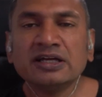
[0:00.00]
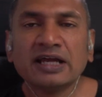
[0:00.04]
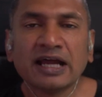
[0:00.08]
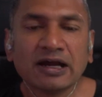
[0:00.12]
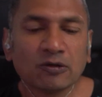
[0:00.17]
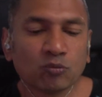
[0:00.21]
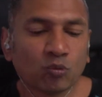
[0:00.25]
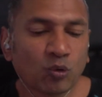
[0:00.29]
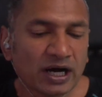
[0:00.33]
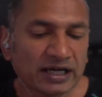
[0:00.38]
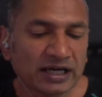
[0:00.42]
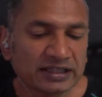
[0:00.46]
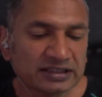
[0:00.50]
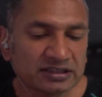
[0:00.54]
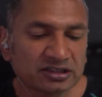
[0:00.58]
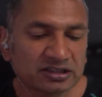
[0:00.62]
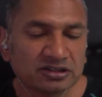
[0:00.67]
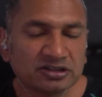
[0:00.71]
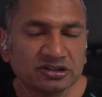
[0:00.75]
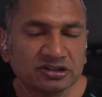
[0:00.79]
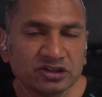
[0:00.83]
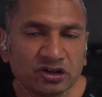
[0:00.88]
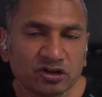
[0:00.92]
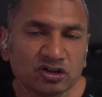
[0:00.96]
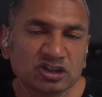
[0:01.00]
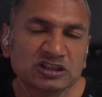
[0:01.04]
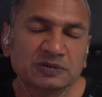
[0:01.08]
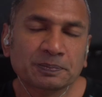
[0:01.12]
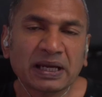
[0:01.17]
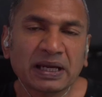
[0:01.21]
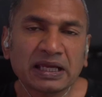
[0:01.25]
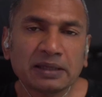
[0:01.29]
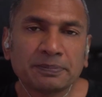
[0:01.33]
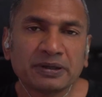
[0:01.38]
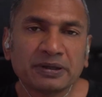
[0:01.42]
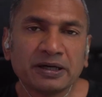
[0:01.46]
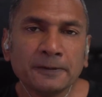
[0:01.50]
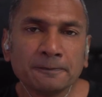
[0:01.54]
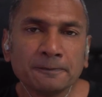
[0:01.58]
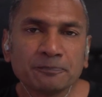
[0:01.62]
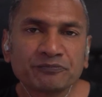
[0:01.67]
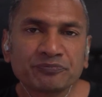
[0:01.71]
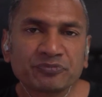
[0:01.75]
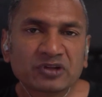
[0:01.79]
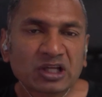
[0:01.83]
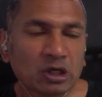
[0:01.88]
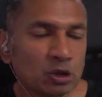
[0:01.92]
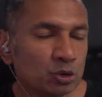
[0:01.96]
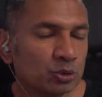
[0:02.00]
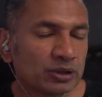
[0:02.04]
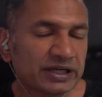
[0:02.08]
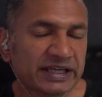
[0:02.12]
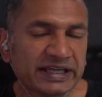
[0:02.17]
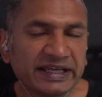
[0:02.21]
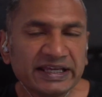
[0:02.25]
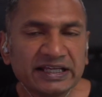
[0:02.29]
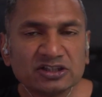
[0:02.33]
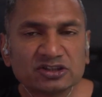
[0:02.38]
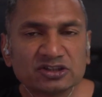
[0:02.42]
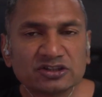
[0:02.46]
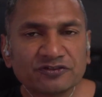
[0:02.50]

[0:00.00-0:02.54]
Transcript: And why did the newspaper, who were keen